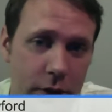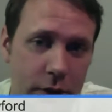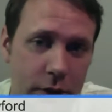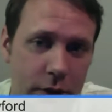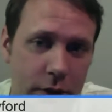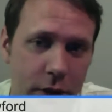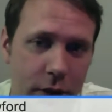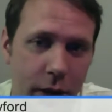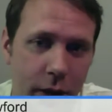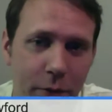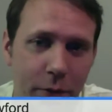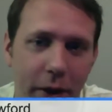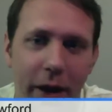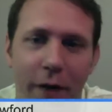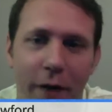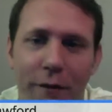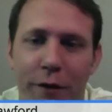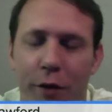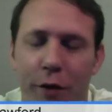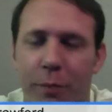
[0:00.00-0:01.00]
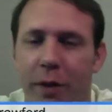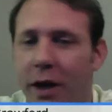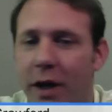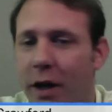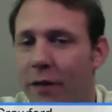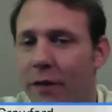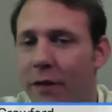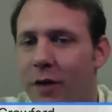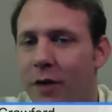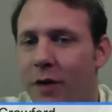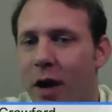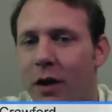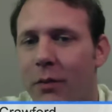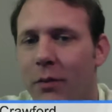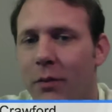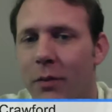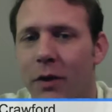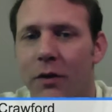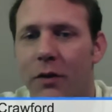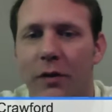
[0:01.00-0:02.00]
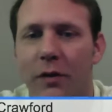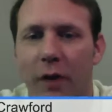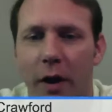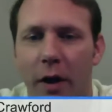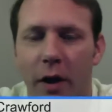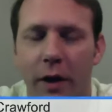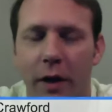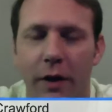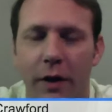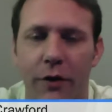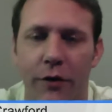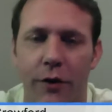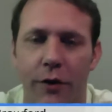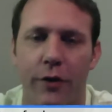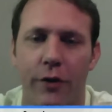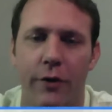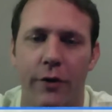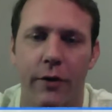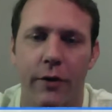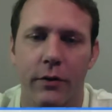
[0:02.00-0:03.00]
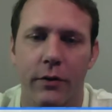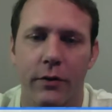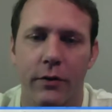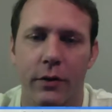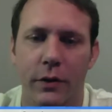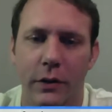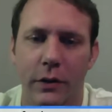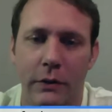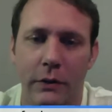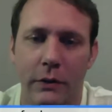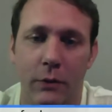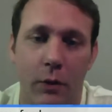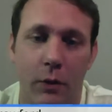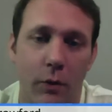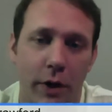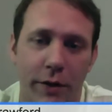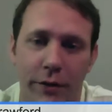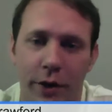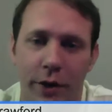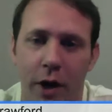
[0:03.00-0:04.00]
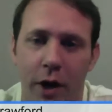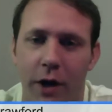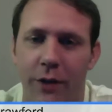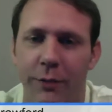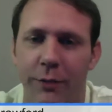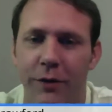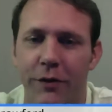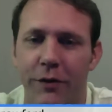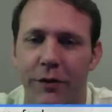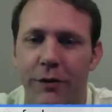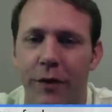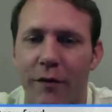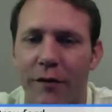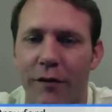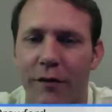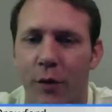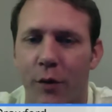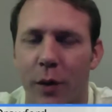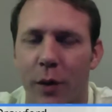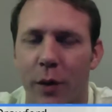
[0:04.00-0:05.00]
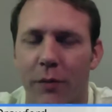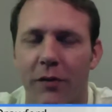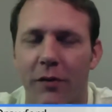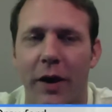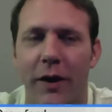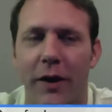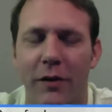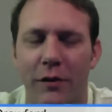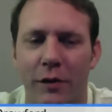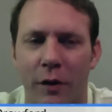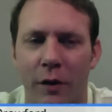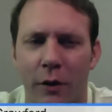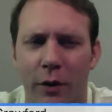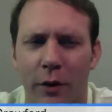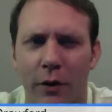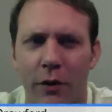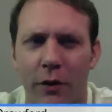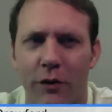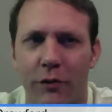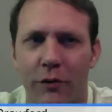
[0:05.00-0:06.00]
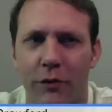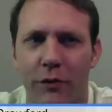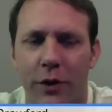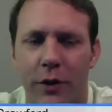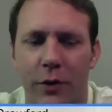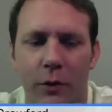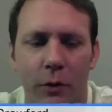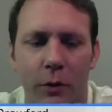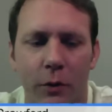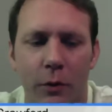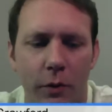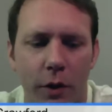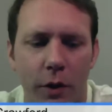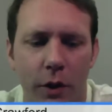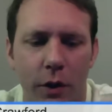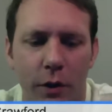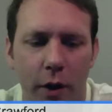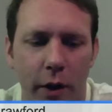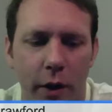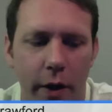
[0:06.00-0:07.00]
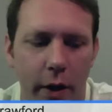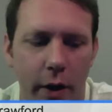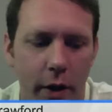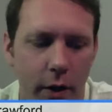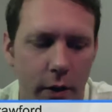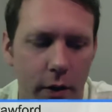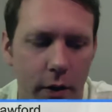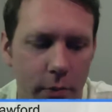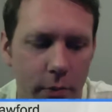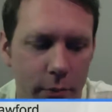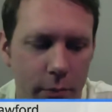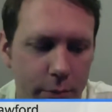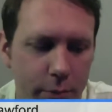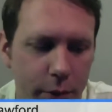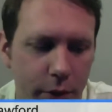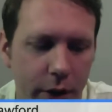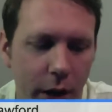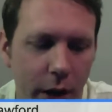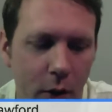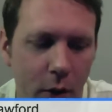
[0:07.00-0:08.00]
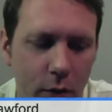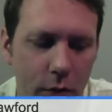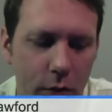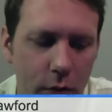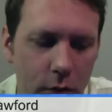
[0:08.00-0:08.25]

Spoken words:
type layout for your PDF documents and your other, well, whatever documents you've got for your website. So it looks really cool. You can build out